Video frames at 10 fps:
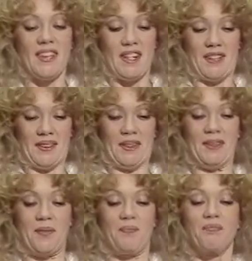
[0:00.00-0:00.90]

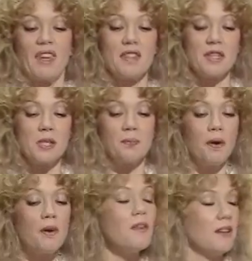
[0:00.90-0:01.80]
The
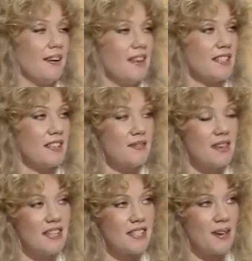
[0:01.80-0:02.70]
sporn is
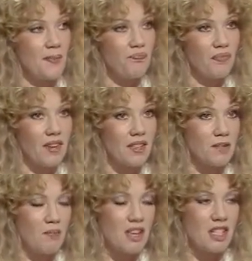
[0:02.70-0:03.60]
a
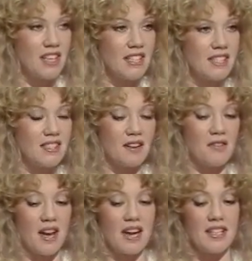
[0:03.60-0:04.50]
specially
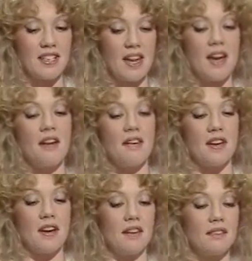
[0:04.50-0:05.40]
segregated
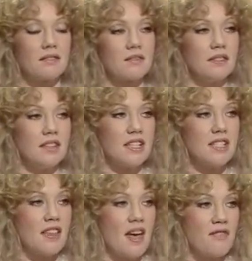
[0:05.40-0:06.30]
area on a
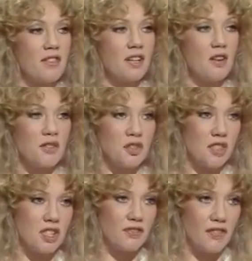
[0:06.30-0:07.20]
South African
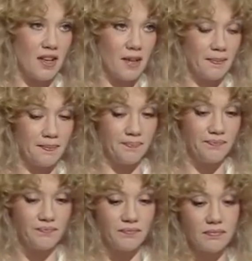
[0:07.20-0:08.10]
ostrich farm.
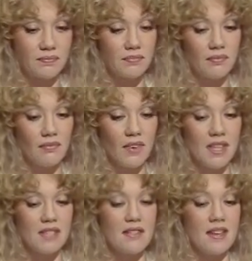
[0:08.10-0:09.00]

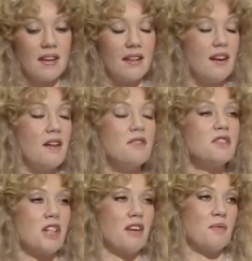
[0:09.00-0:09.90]
It's the
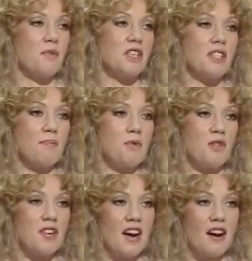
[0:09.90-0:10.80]
enclosure in which they
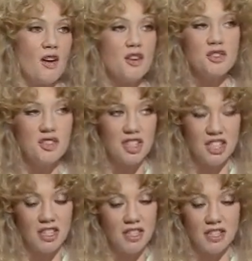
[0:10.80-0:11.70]
put the young
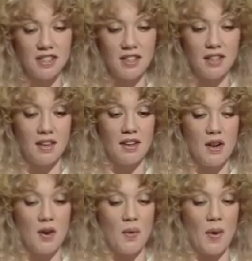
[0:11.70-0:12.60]
ostriches
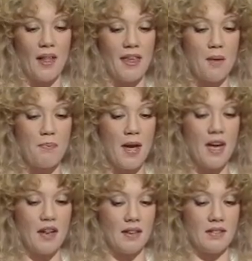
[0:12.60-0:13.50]
while they're
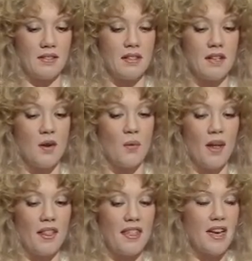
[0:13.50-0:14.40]
penned,
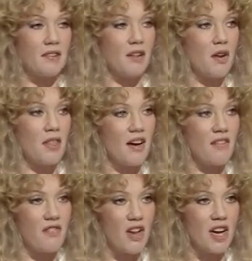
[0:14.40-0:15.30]
while they grow their
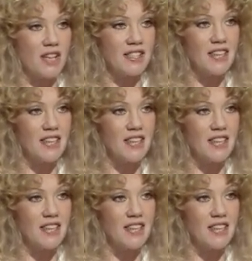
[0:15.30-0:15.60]
first